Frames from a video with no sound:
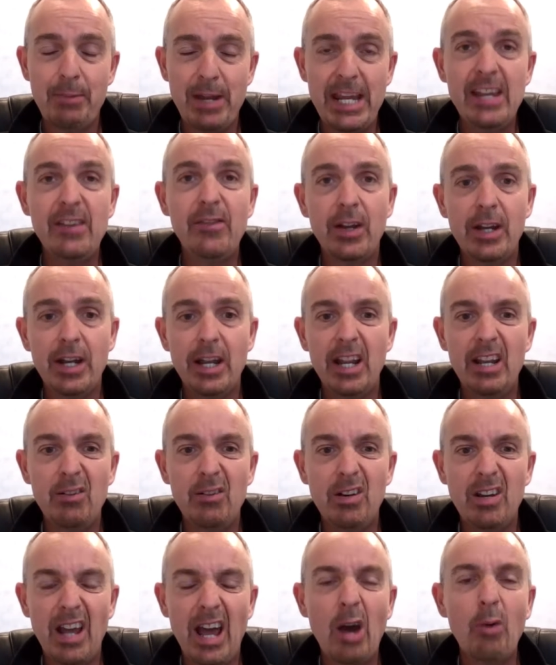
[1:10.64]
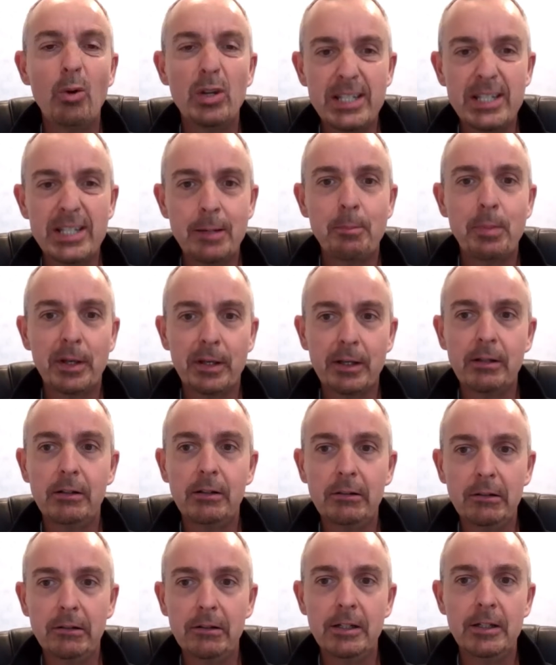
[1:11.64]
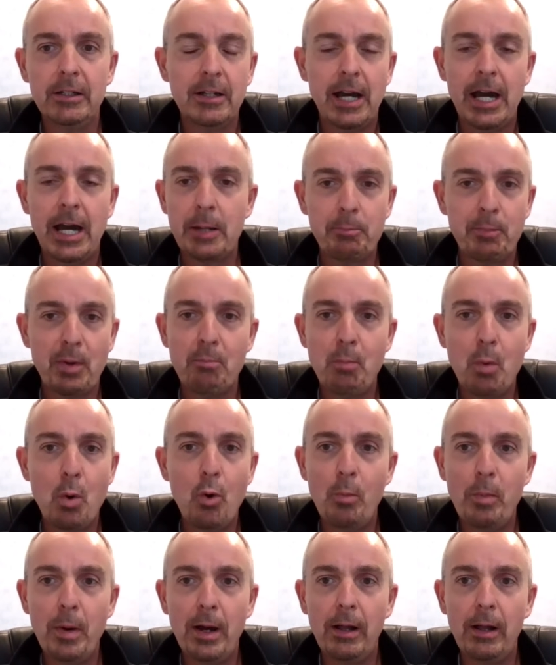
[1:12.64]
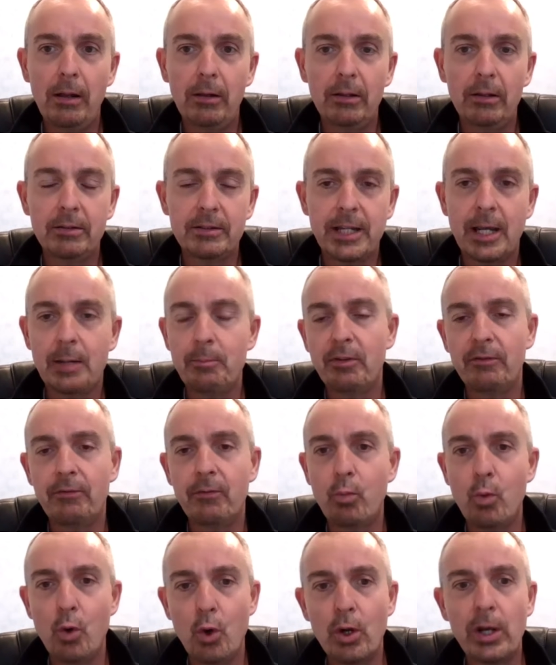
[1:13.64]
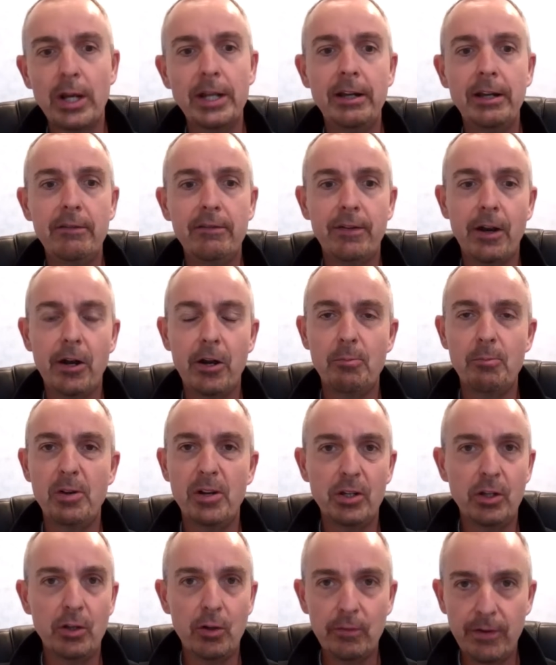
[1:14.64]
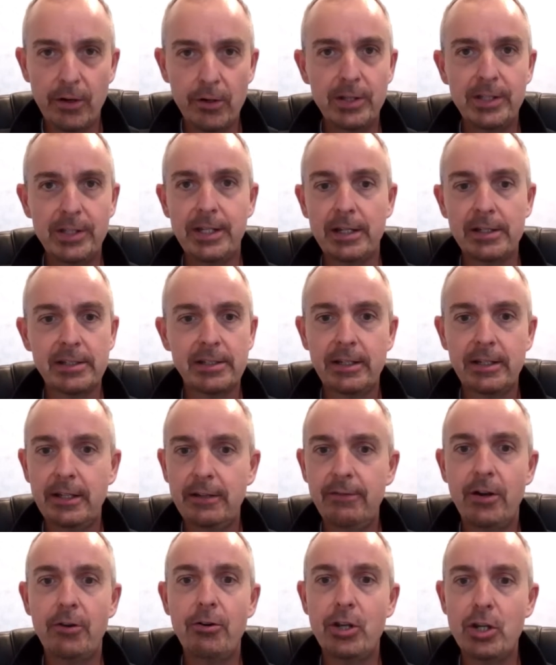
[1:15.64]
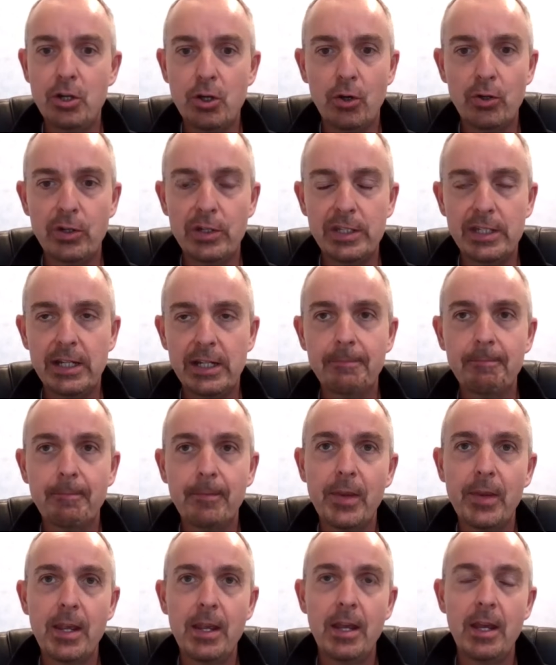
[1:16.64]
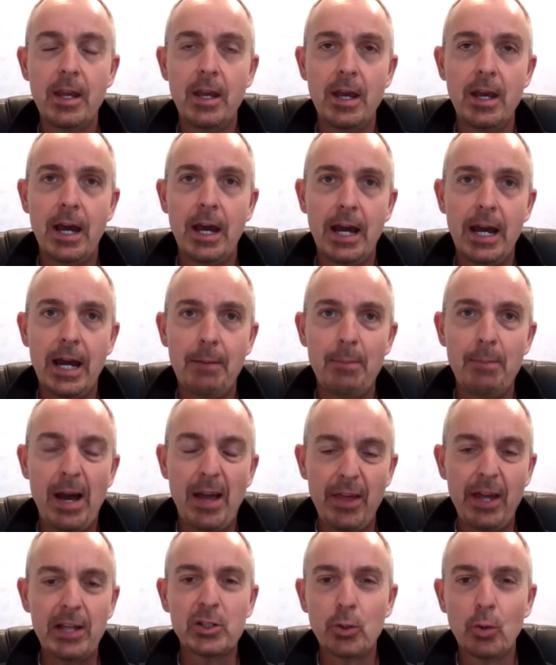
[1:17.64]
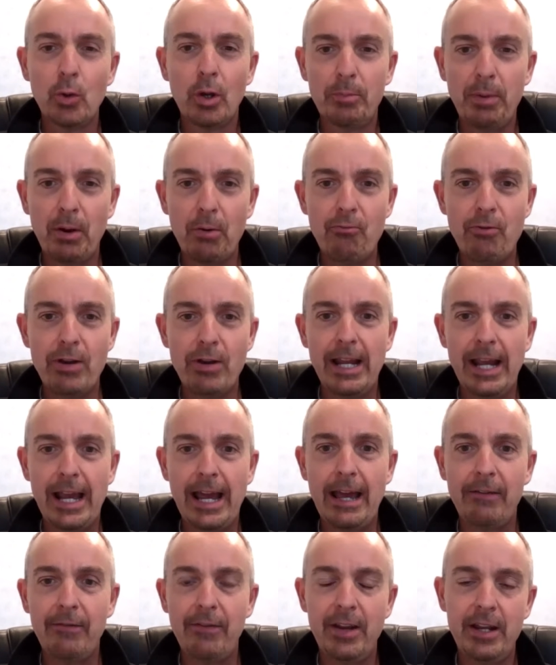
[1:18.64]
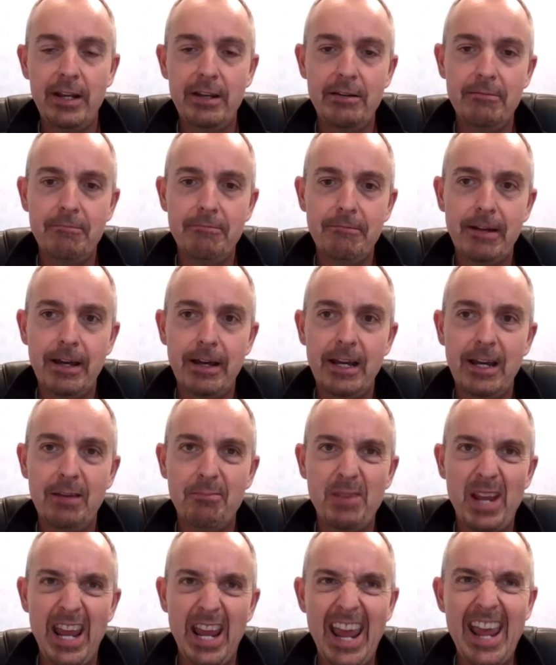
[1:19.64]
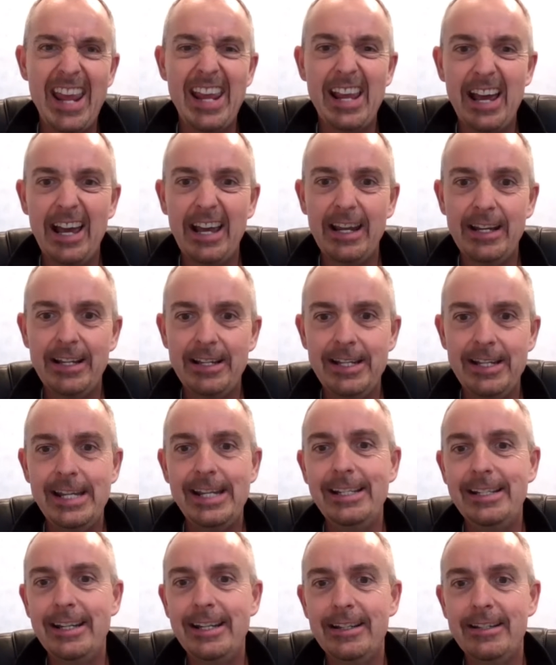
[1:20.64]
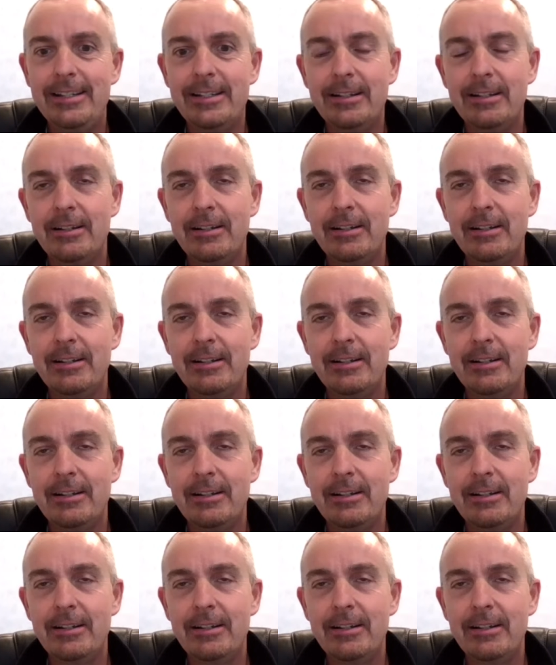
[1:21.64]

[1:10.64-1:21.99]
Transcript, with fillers: even in our typical hypermobile type of working environment, very dusty, very noisy. And that's all about really having AI needed